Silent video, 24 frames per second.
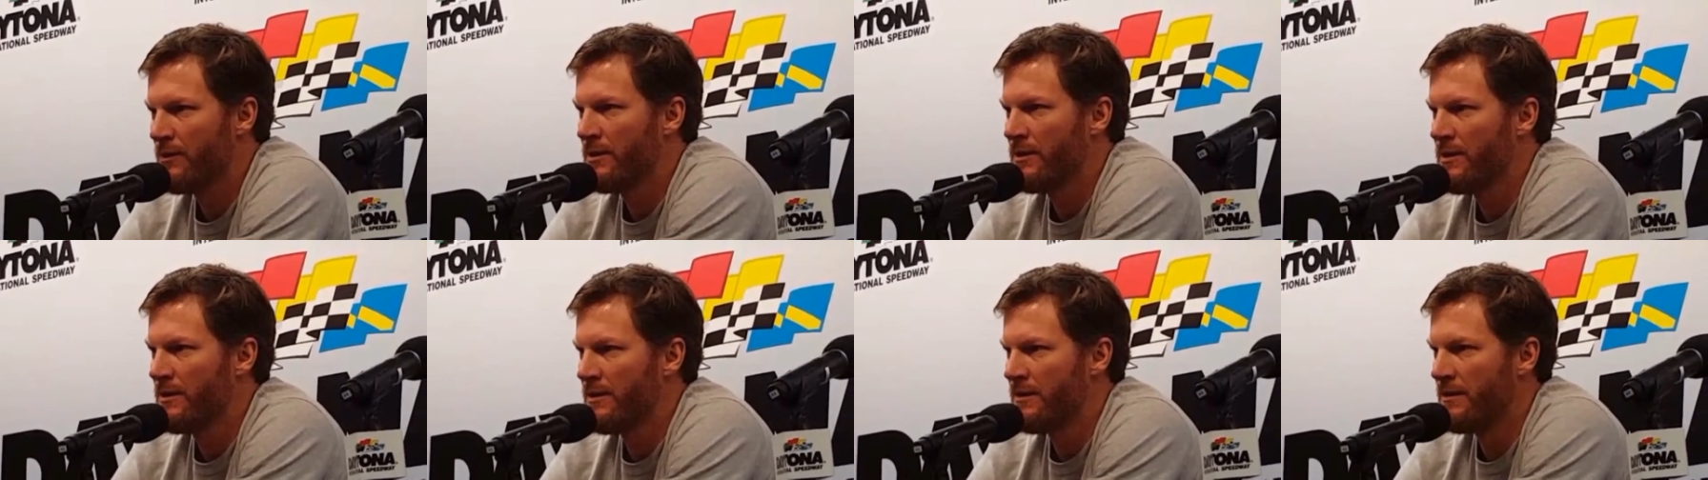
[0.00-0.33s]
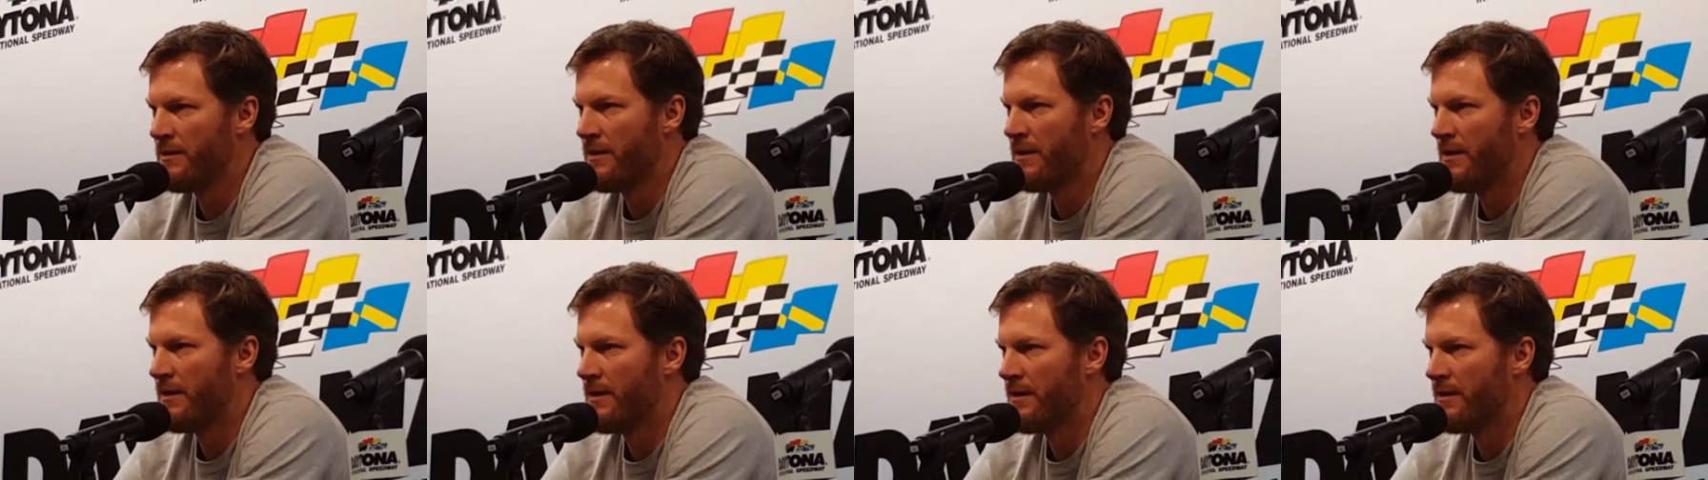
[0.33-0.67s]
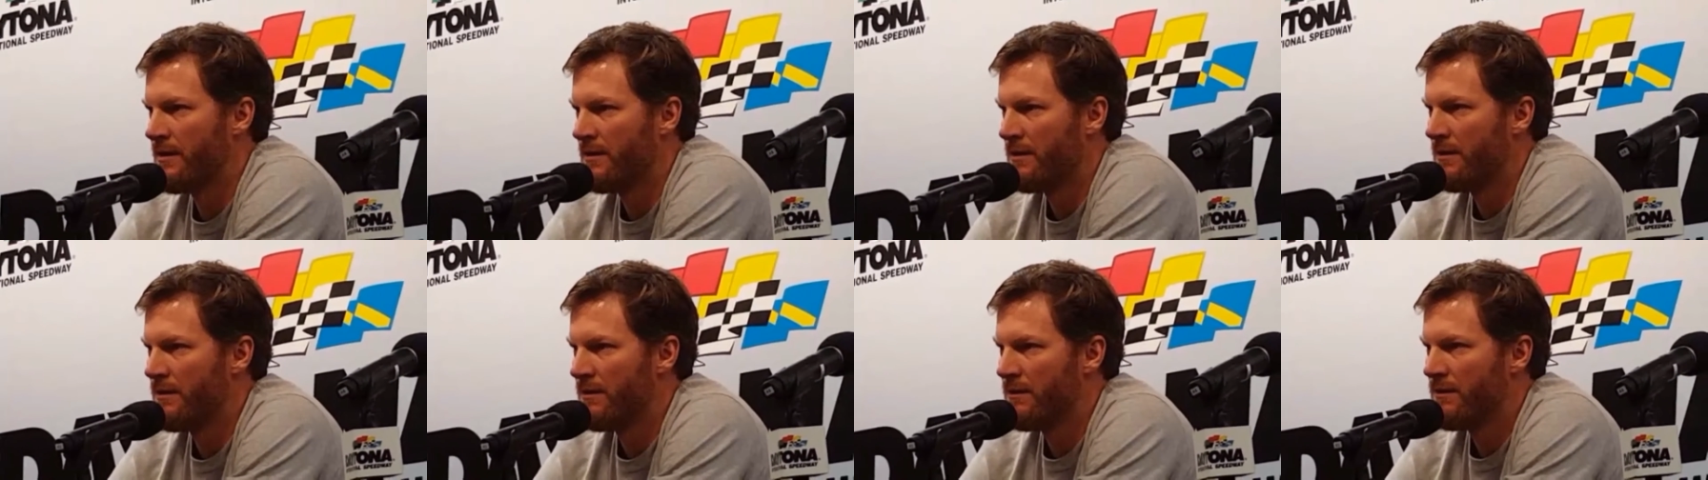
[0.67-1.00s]
really
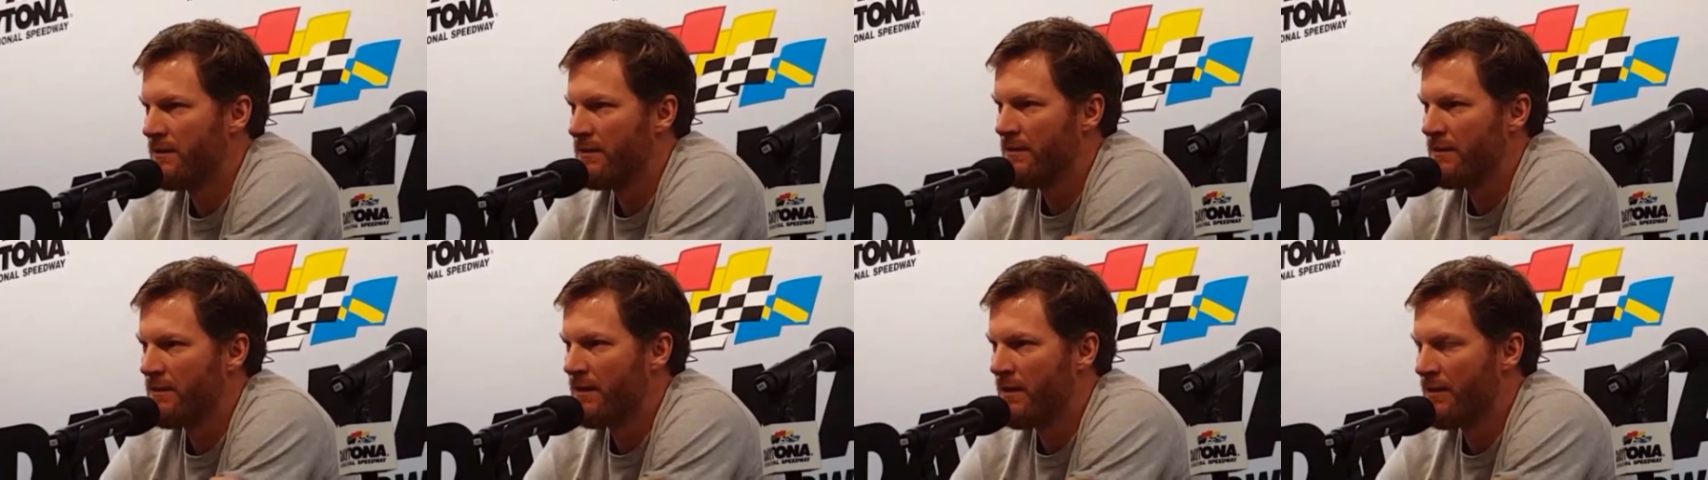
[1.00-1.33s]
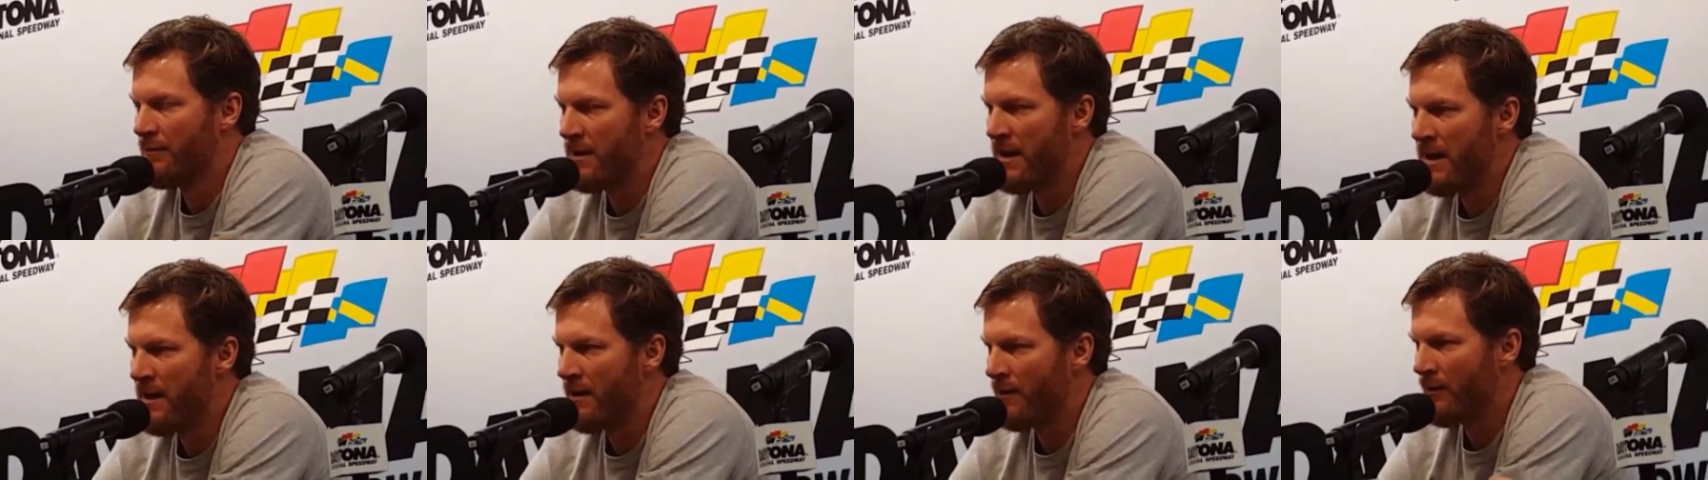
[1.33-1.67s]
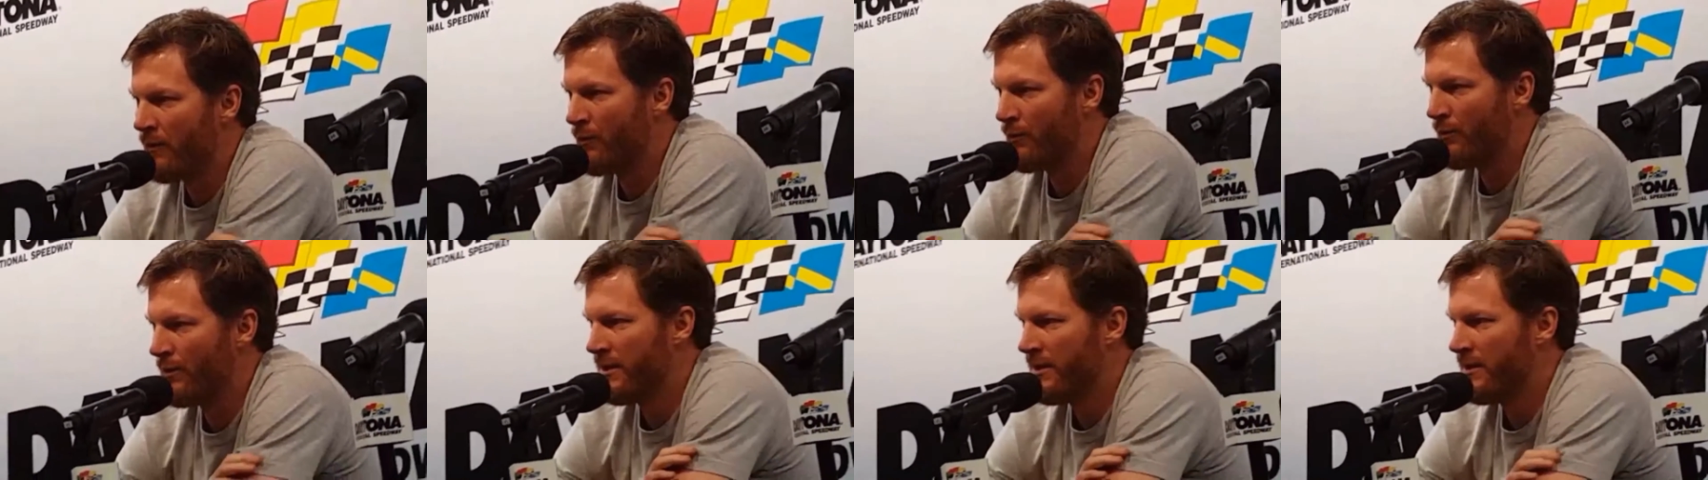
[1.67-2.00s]

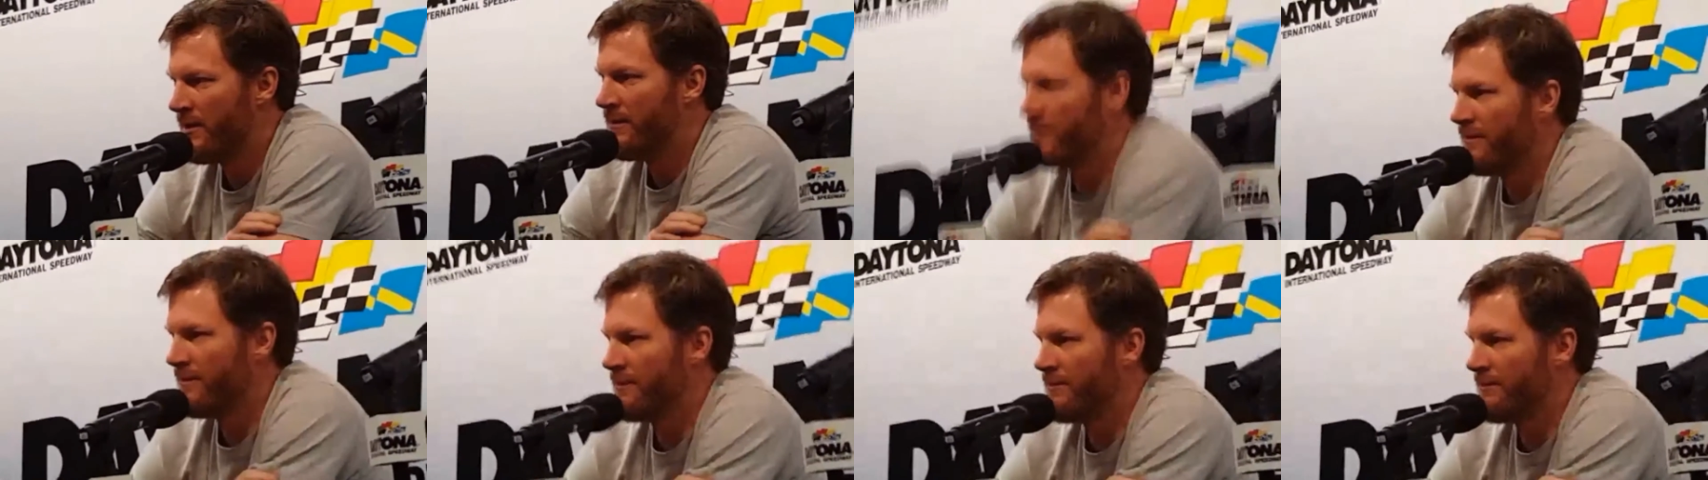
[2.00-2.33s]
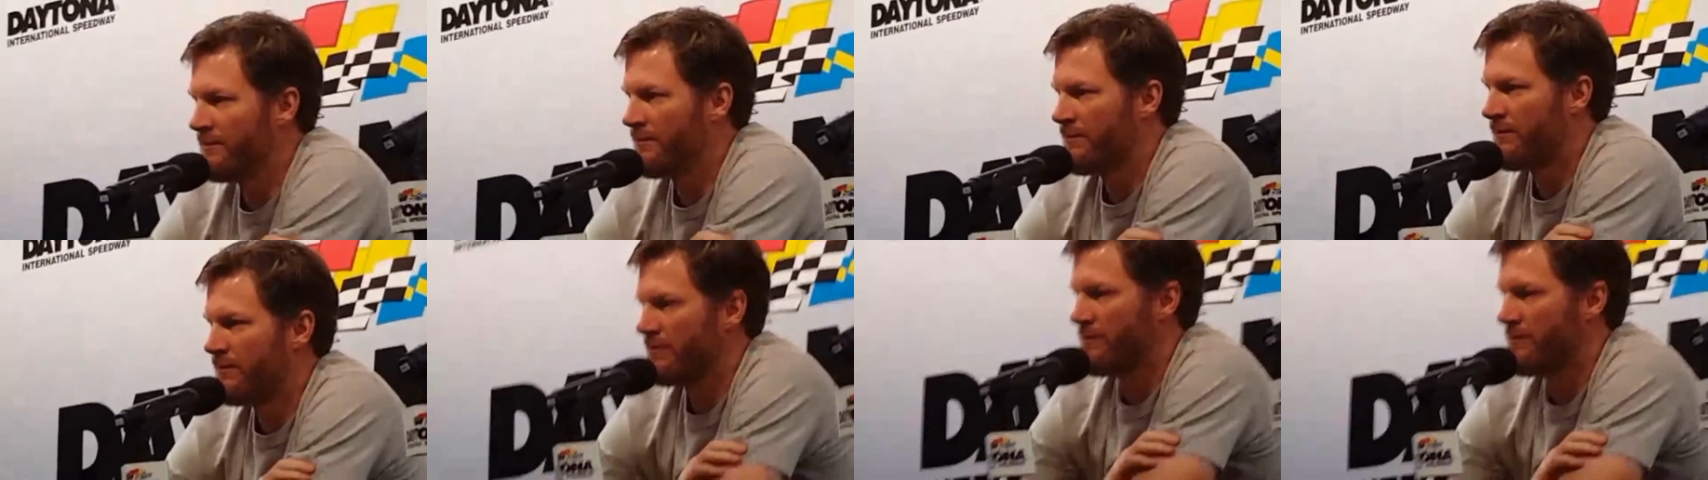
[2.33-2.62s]
about when,